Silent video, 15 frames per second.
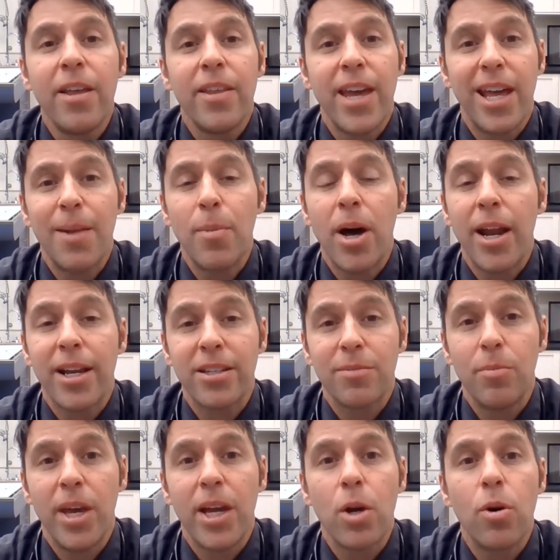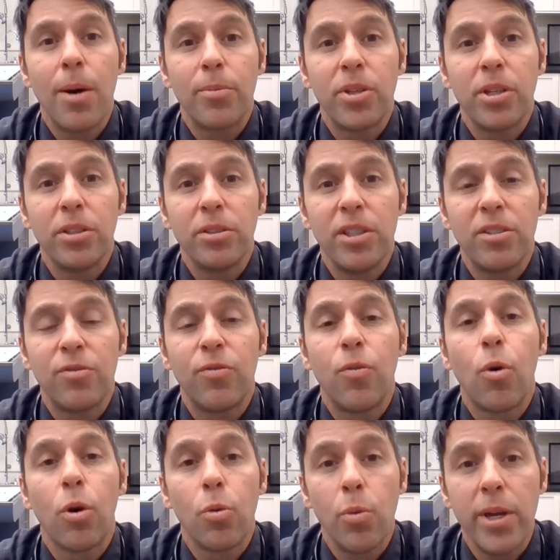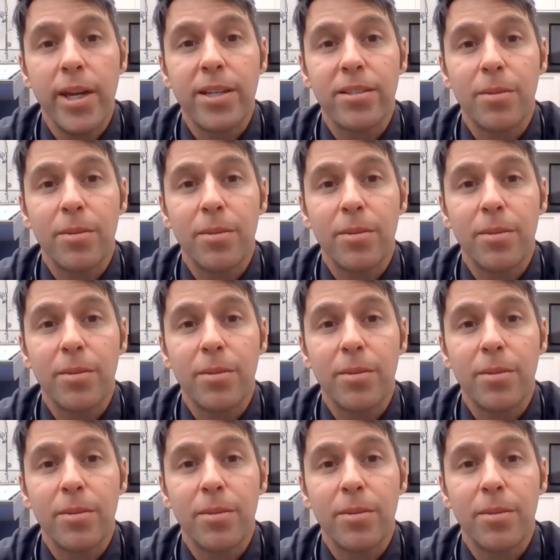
The antibiotics may go up to at least 4 weeks,